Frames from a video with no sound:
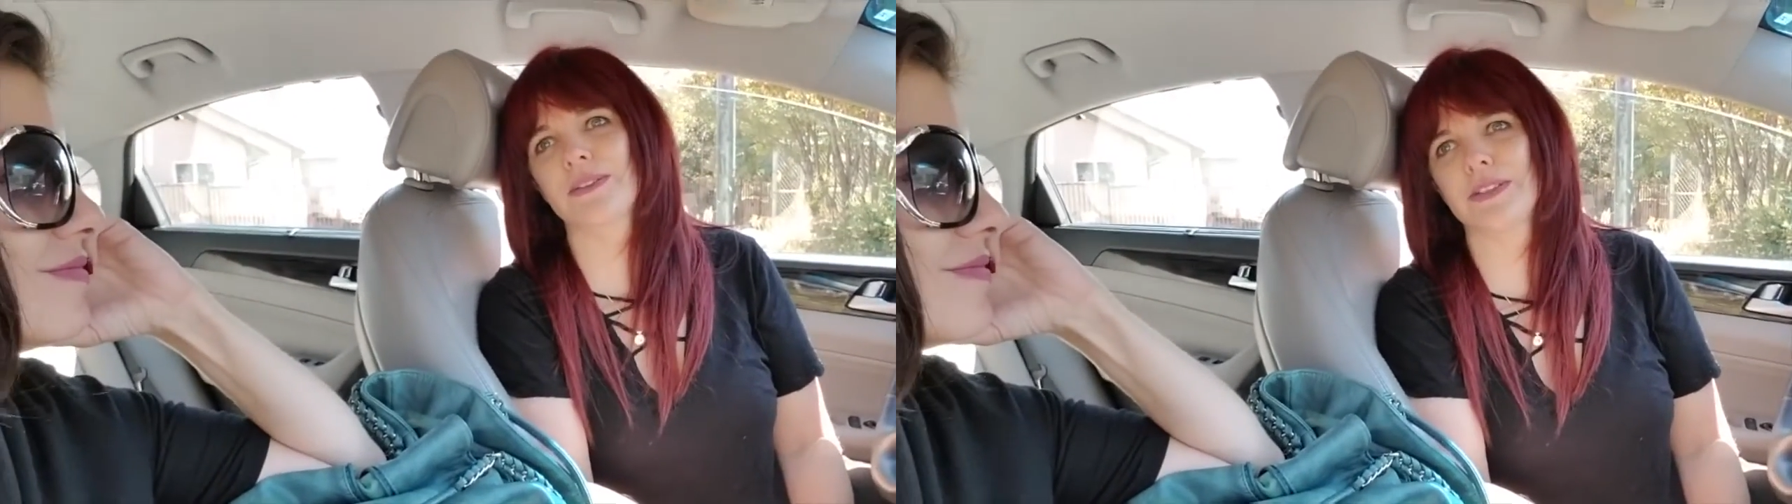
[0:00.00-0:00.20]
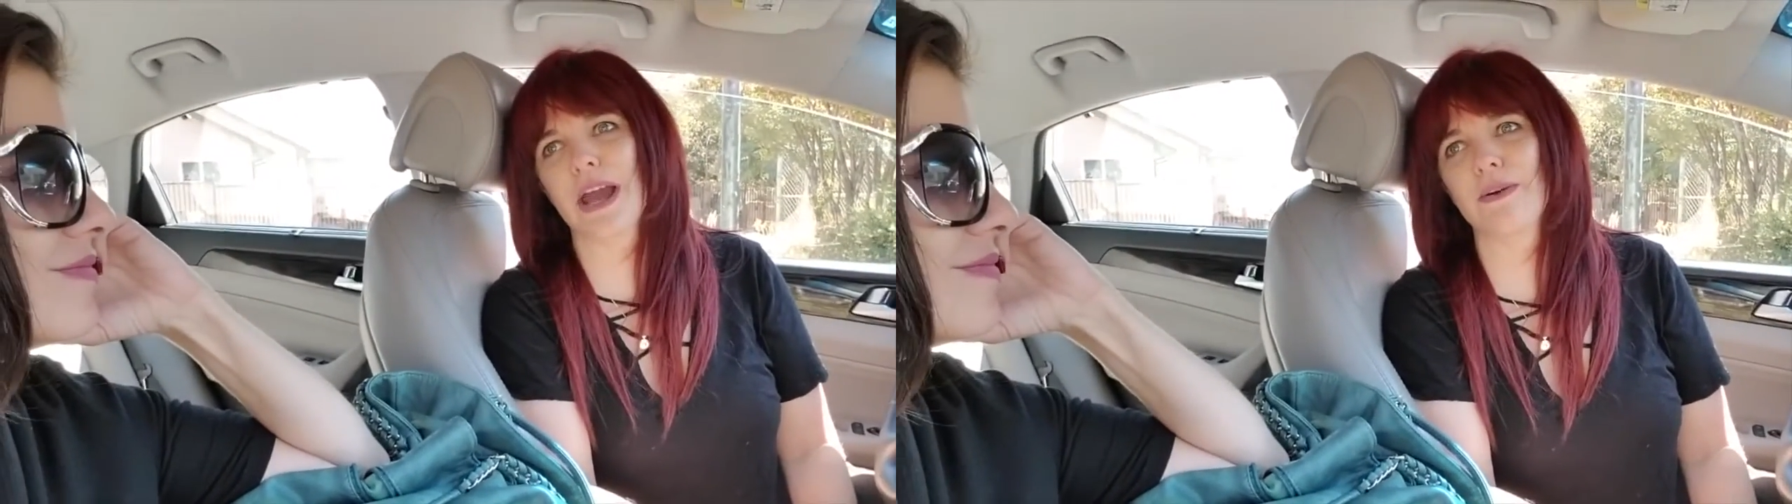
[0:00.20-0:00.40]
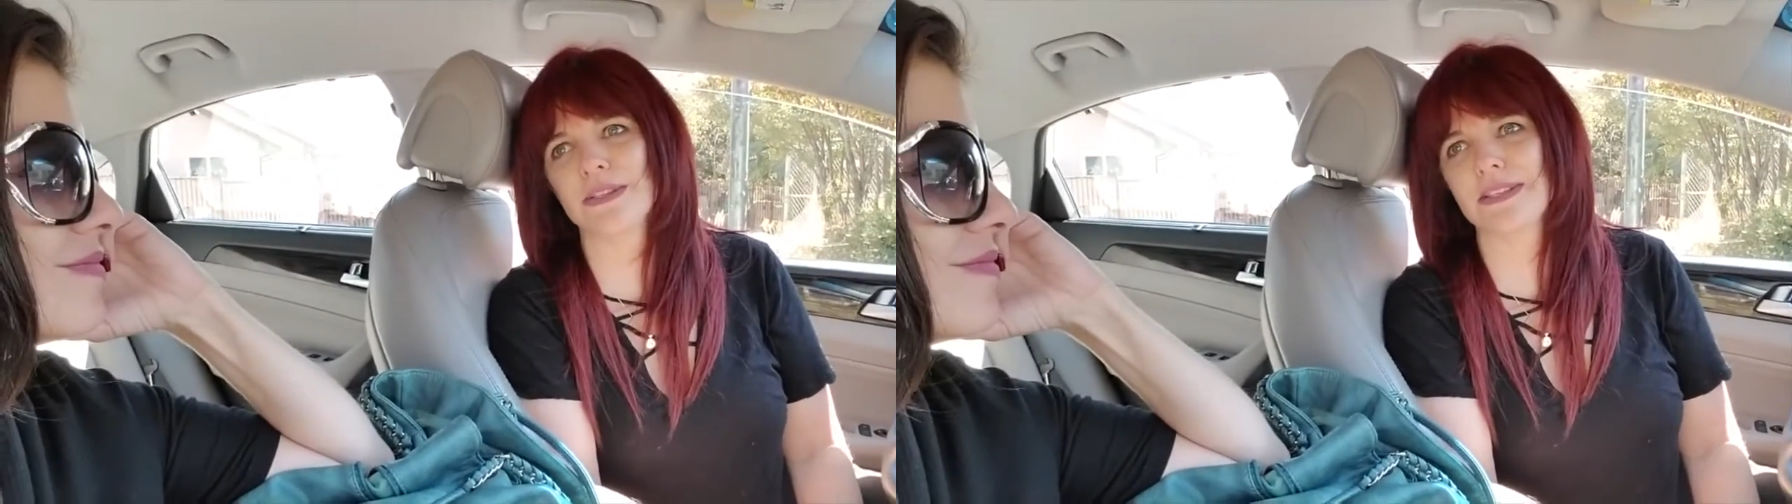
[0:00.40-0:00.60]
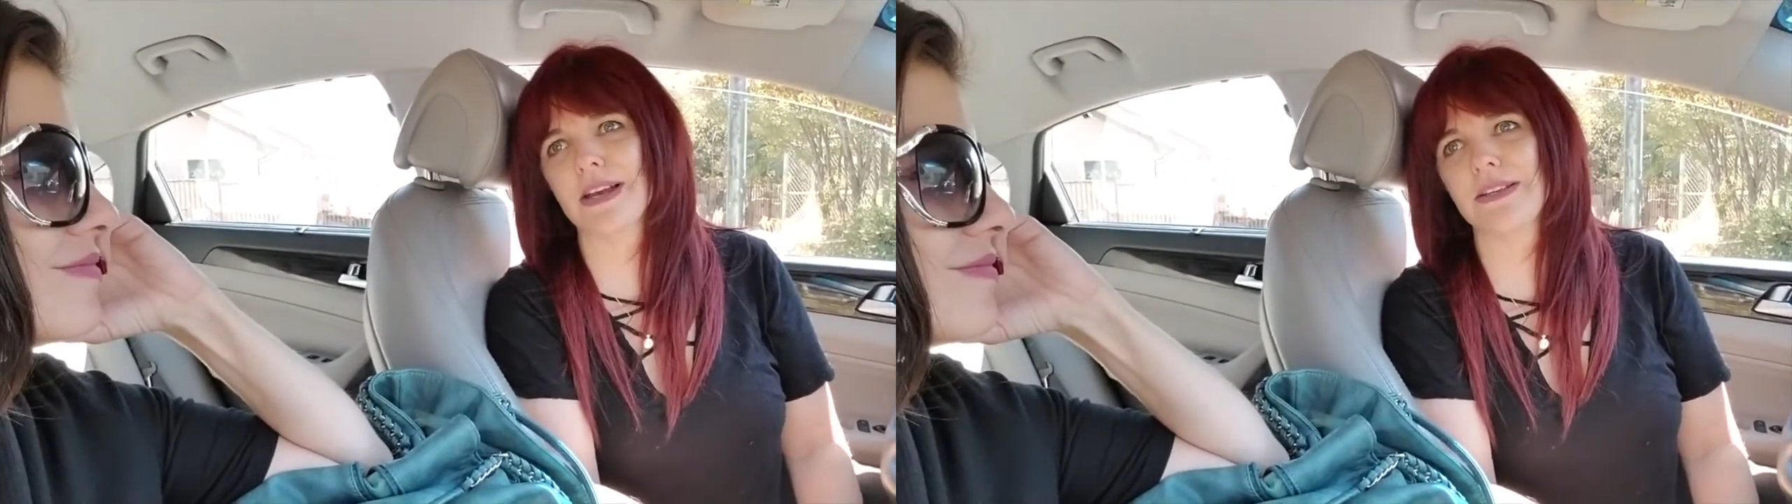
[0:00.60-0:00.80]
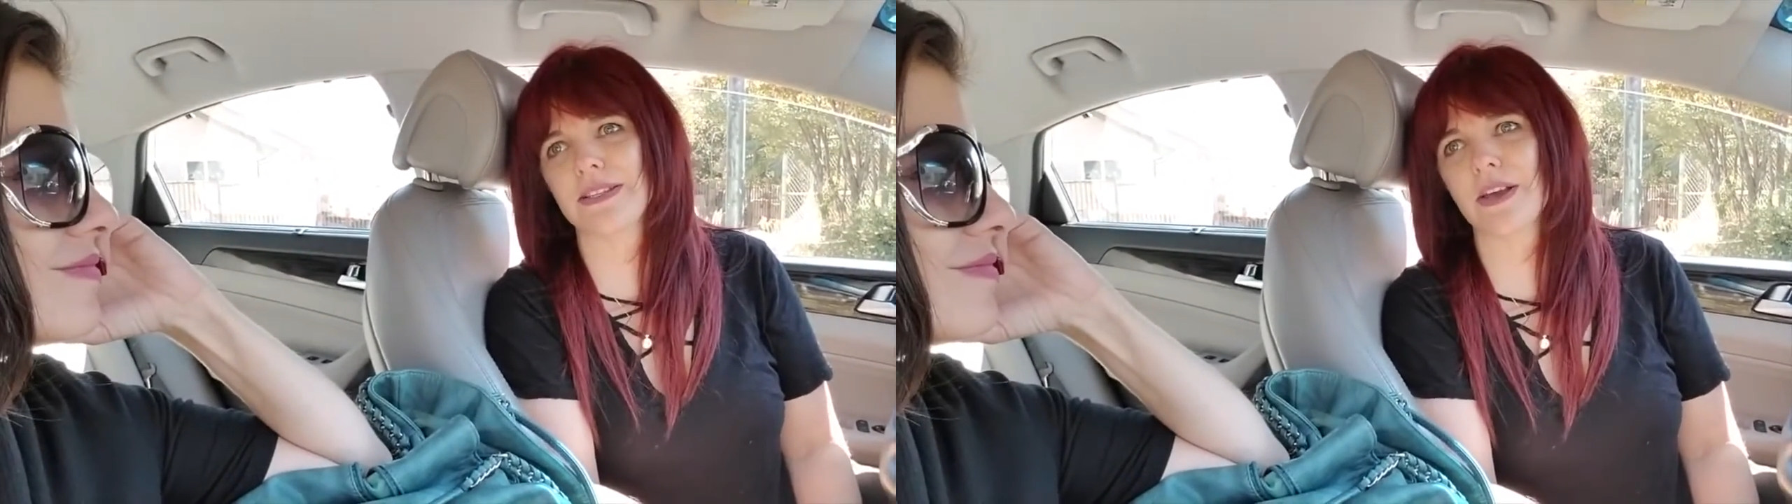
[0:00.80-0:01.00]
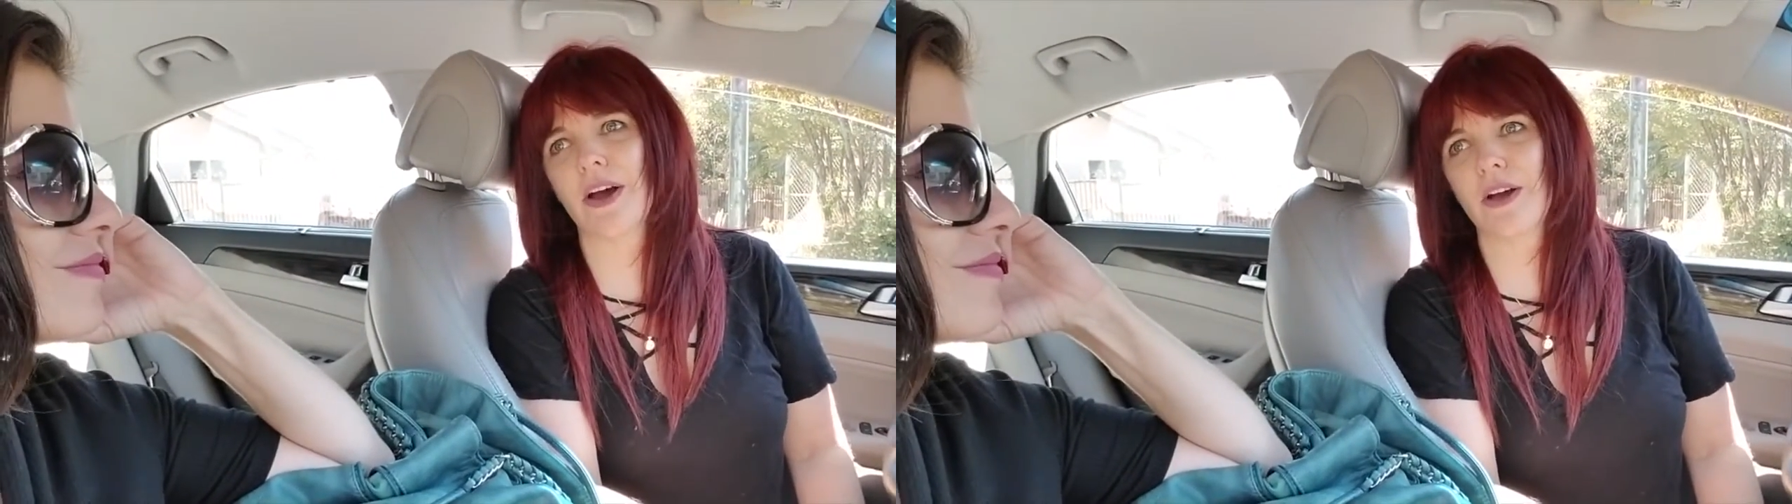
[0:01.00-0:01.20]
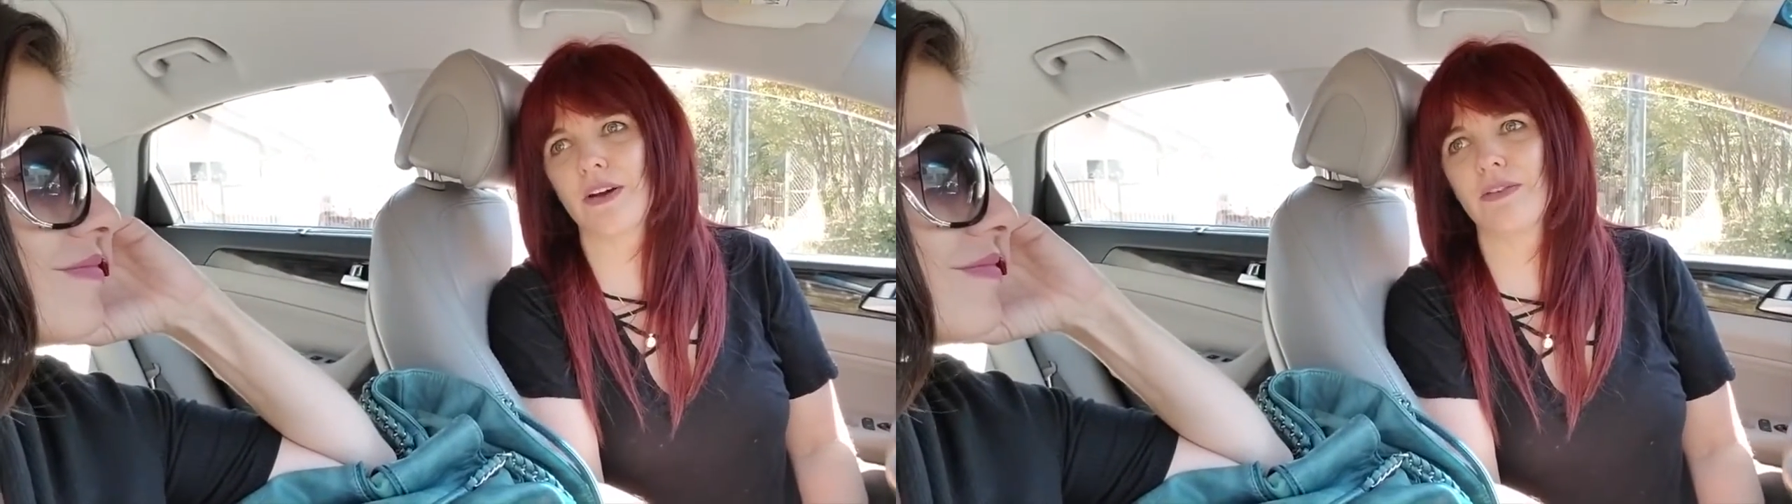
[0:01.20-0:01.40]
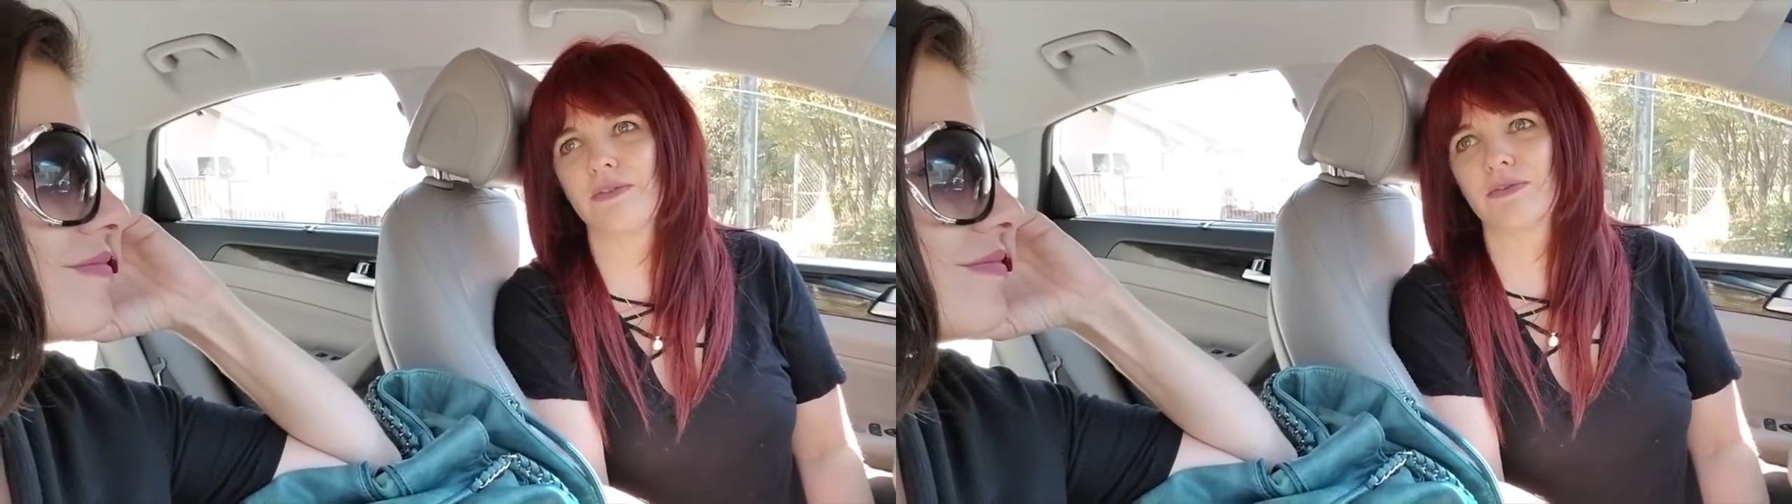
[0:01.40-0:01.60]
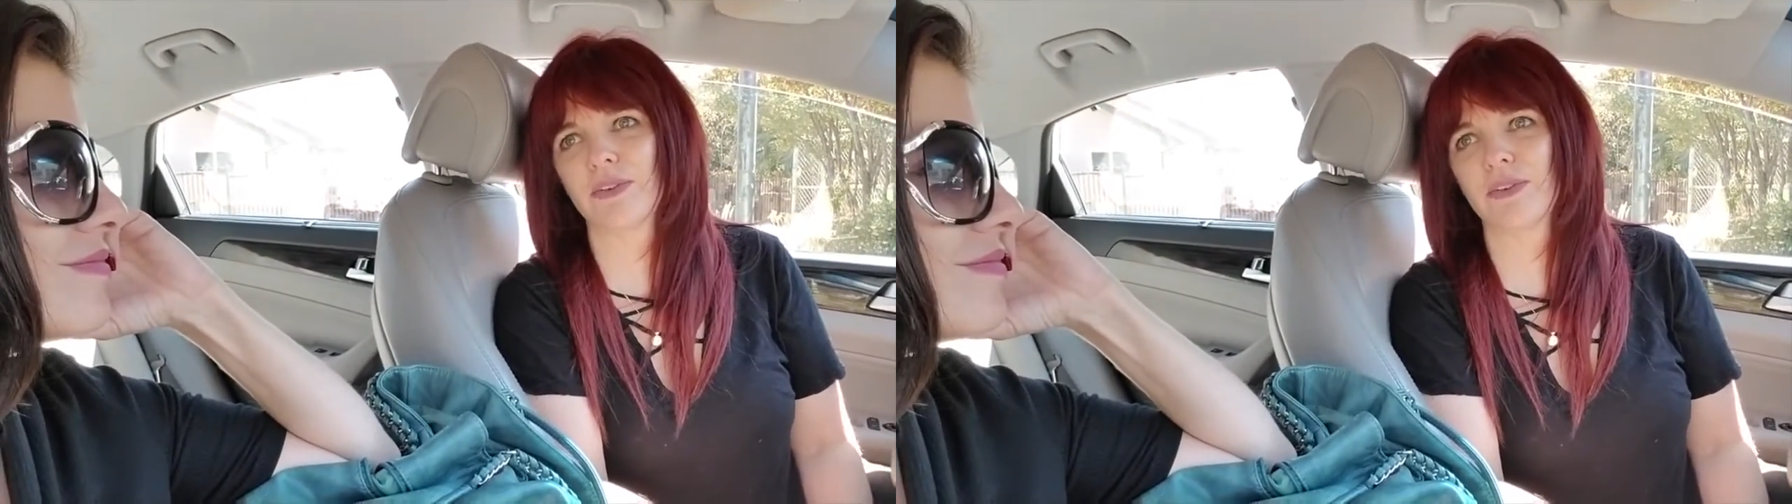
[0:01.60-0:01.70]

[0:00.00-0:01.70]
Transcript: downsides of